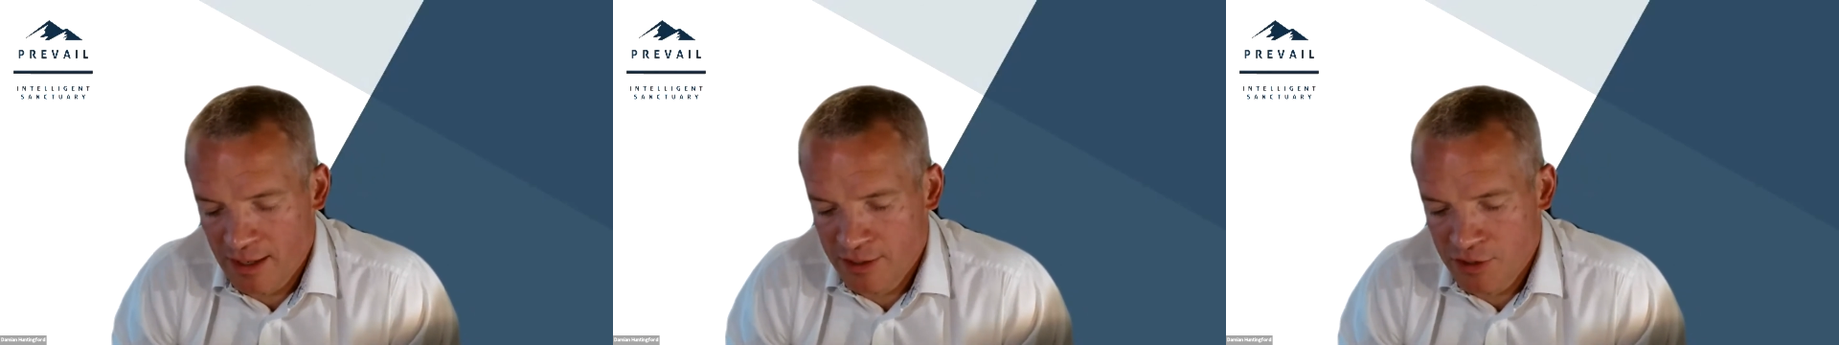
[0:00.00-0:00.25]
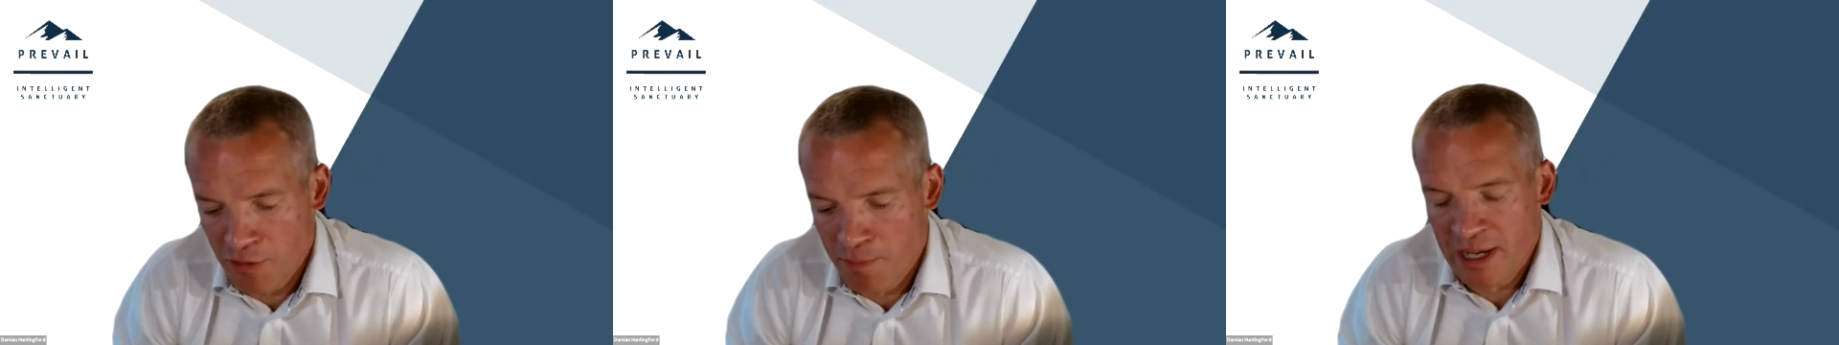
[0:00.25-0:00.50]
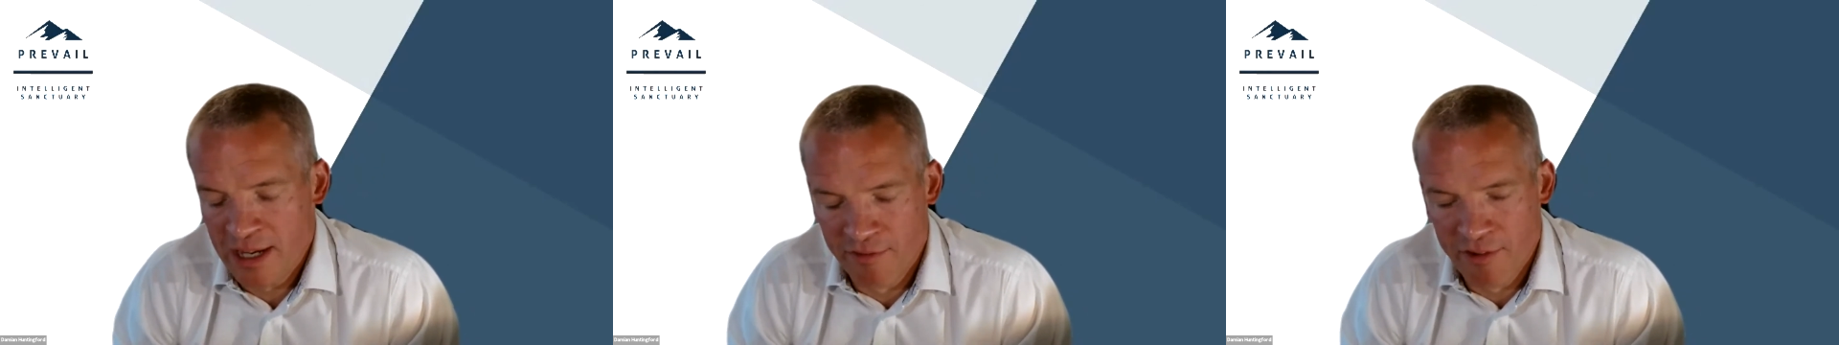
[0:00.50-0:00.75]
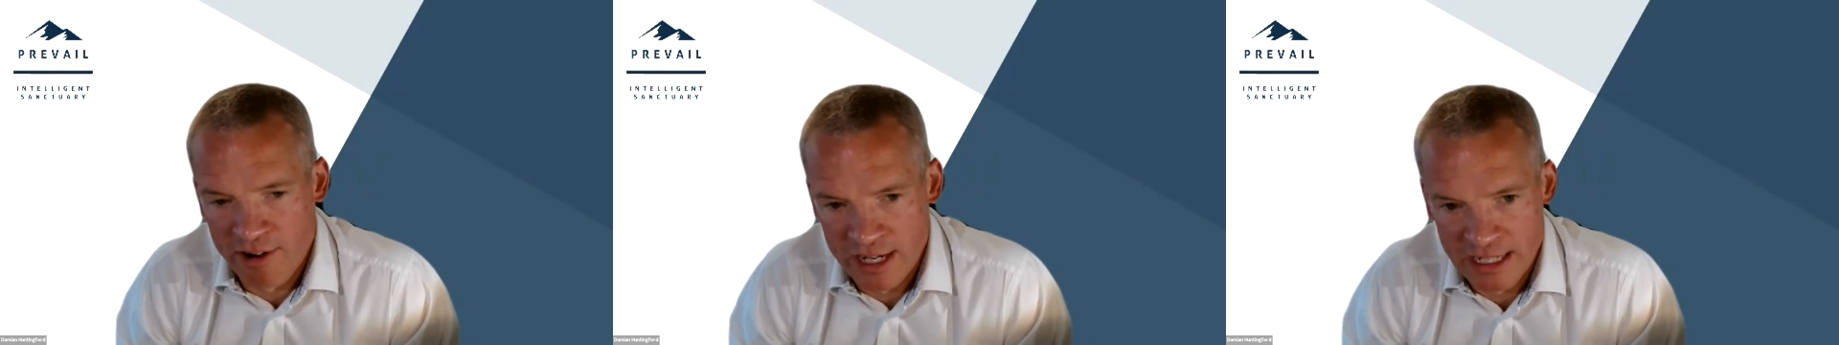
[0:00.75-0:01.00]
sort of being
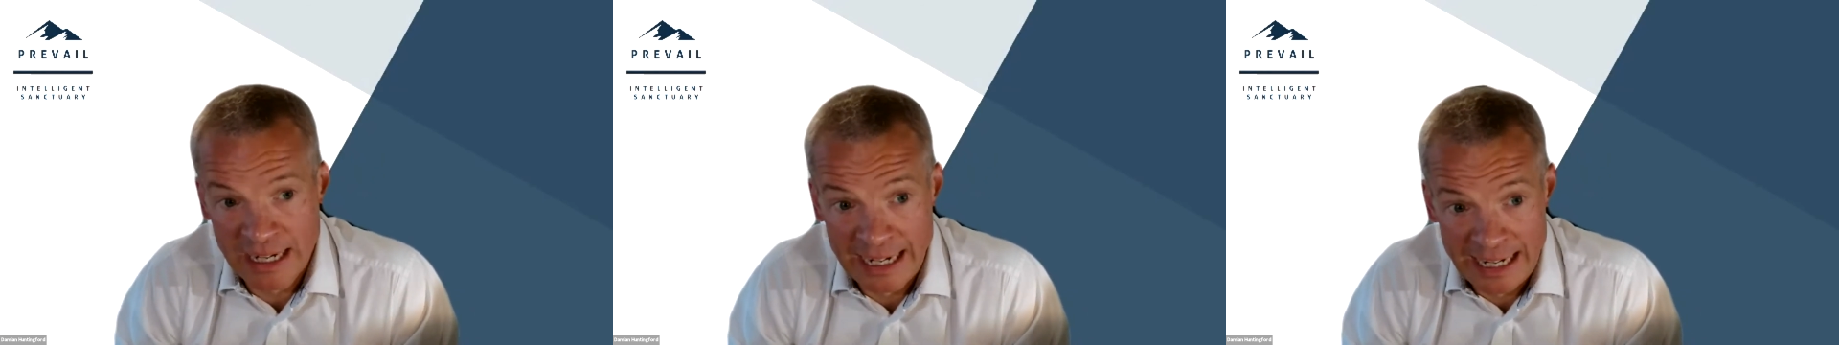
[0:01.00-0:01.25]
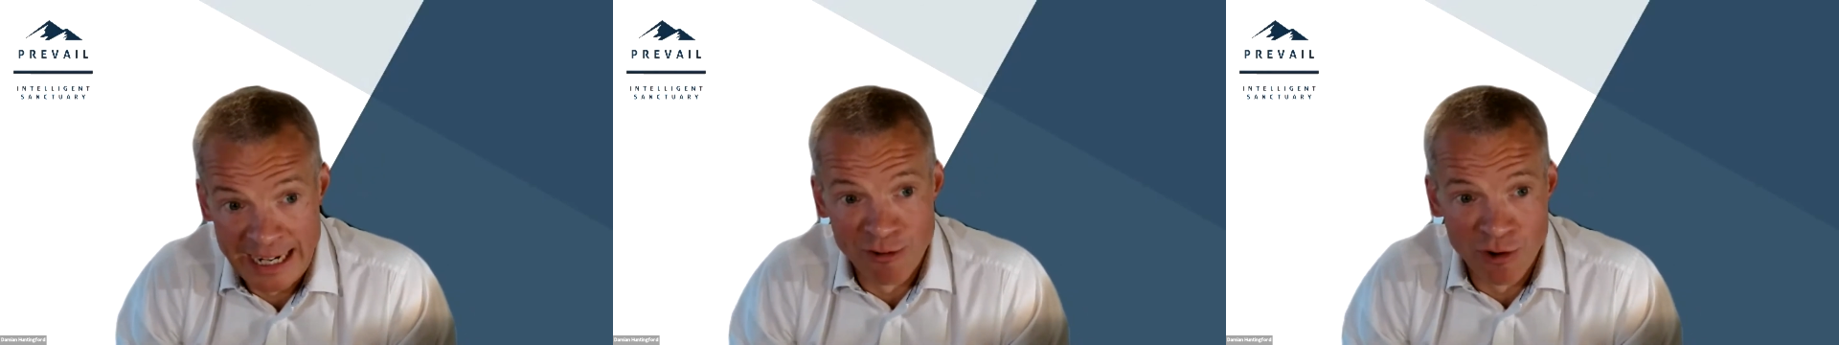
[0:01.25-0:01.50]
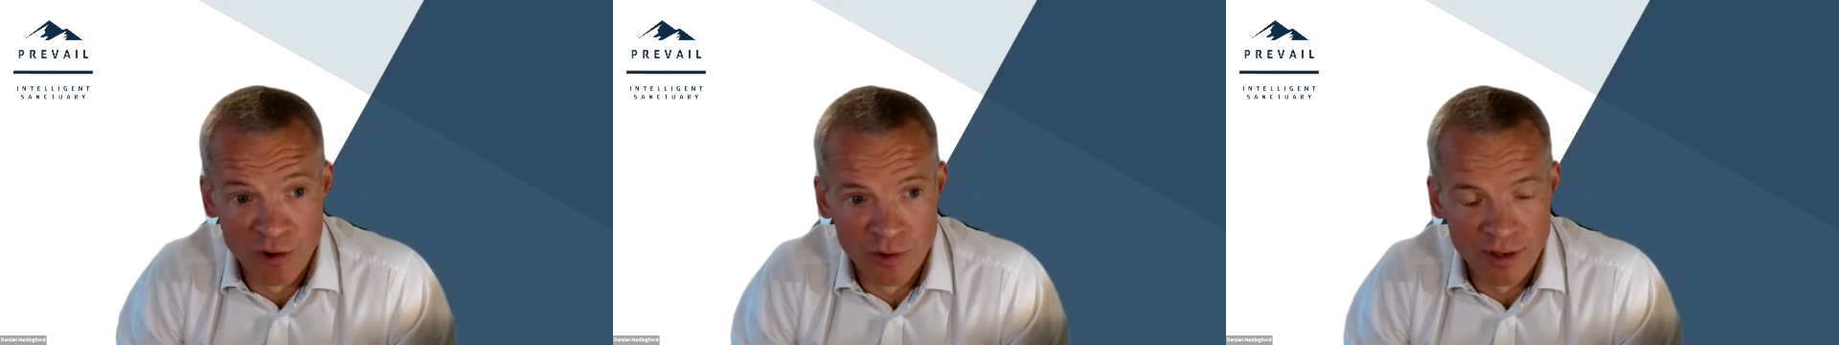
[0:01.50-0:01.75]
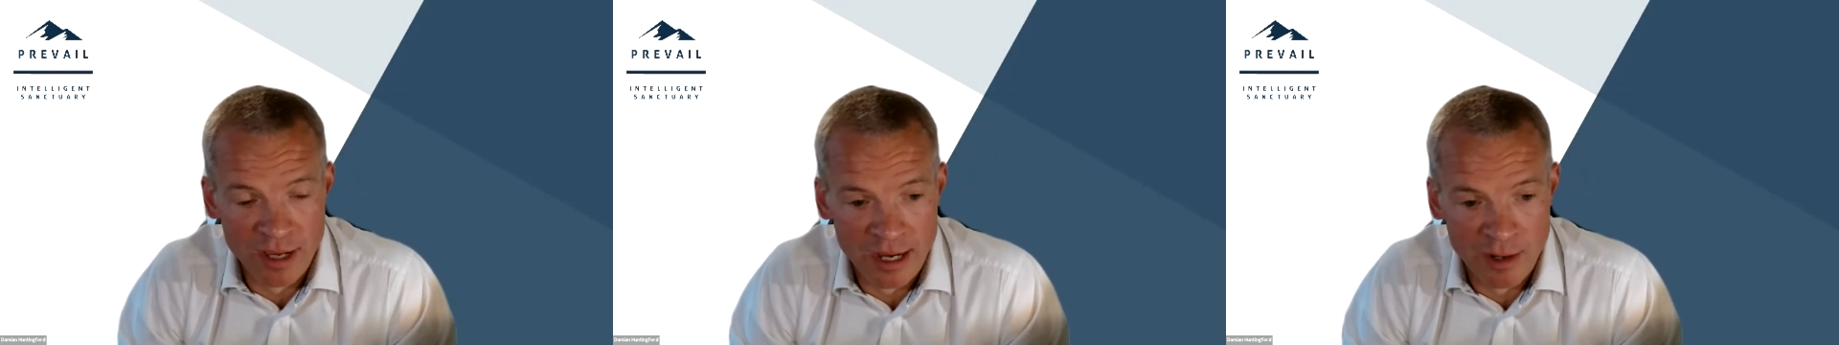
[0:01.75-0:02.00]
very clear
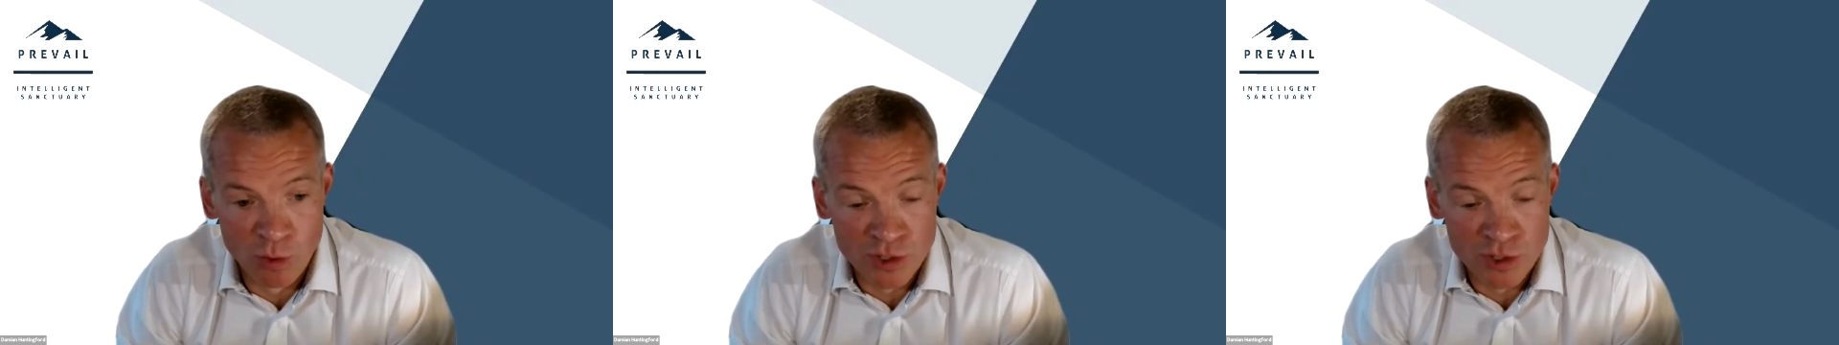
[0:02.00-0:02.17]
on uh,